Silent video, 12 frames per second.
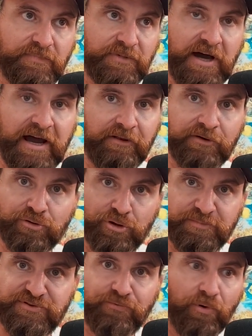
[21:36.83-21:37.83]
island
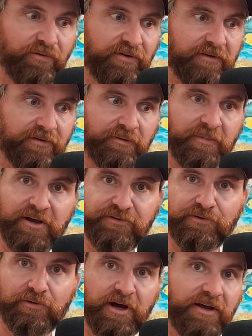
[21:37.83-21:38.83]
group is 400 or 500 miles
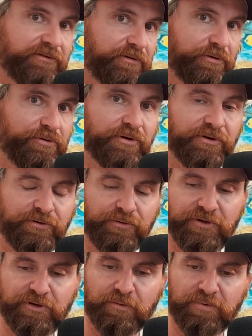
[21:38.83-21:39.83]
across, so you can do
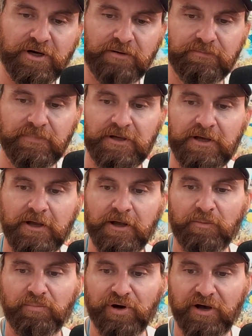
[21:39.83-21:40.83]
it, no problem.
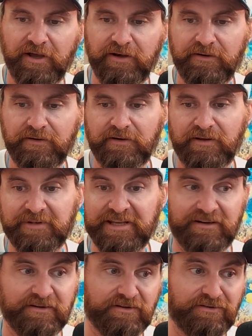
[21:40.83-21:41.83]
But
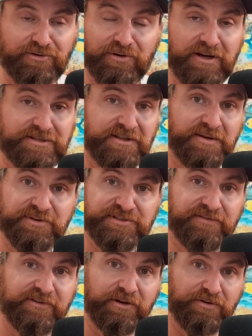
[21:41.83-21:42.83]
crossing the
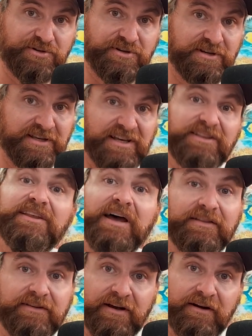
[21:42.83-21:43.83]
Pacific Ocean to get
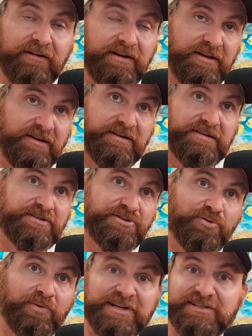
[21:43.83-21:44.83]
that there is
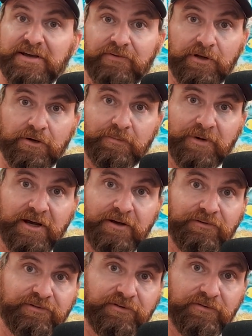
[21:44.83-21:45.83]
2,700
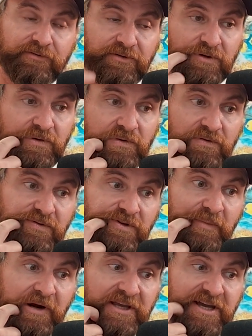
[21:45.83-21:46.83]
miles to
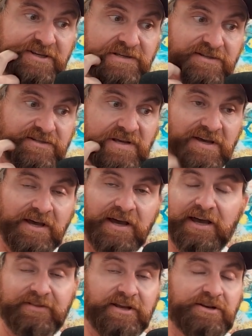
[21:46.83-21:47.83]
the Marquesas,
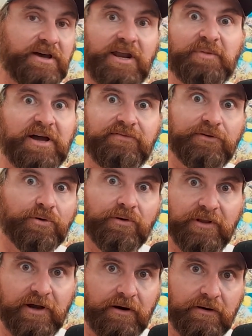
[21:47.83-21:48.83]
and then you got to buy
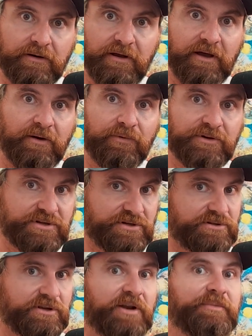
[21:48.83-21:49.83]
fuel there, which
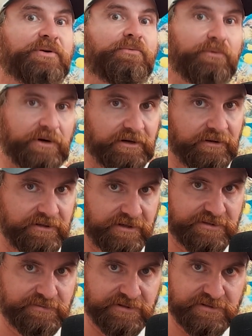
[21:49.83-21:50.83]
is going to be really
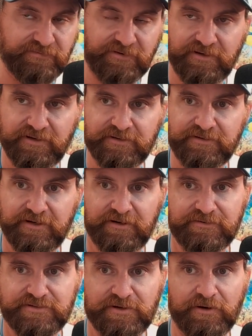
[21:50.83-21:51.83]
expensive getting it
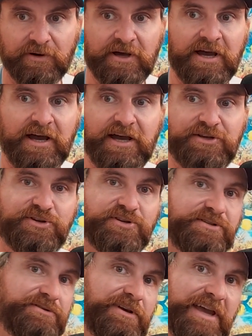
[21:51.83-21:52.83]
there. So it's
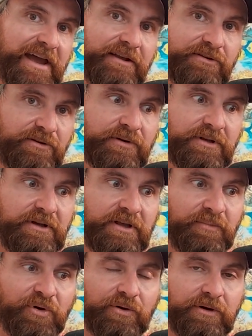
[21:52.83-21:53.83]
just, you can't do it
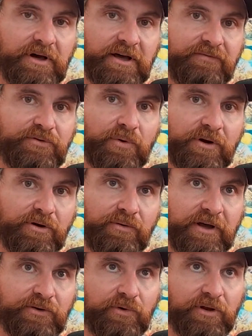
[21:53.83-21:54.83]
in a motor yacht if you want to go
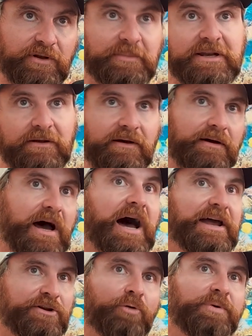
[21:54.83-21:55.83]
around the world.
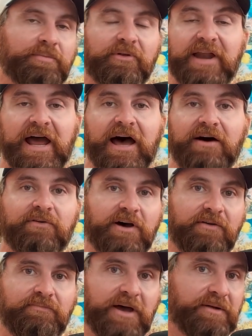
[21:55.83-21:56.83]
I know people that have.
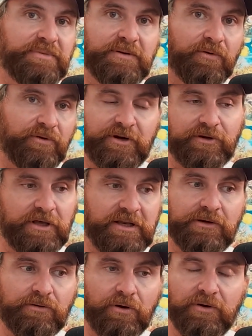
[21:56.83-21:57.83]
I've met people on a
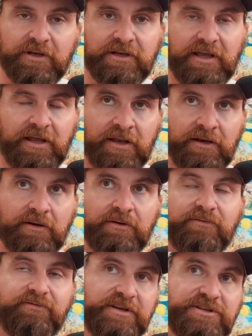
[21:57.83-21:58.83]
Katie Krogan
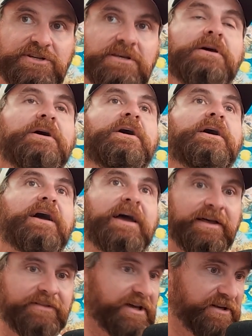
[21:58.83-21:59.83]
in Fiji,
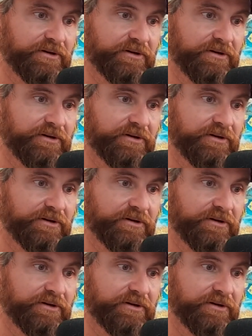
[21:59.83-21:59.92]
and they did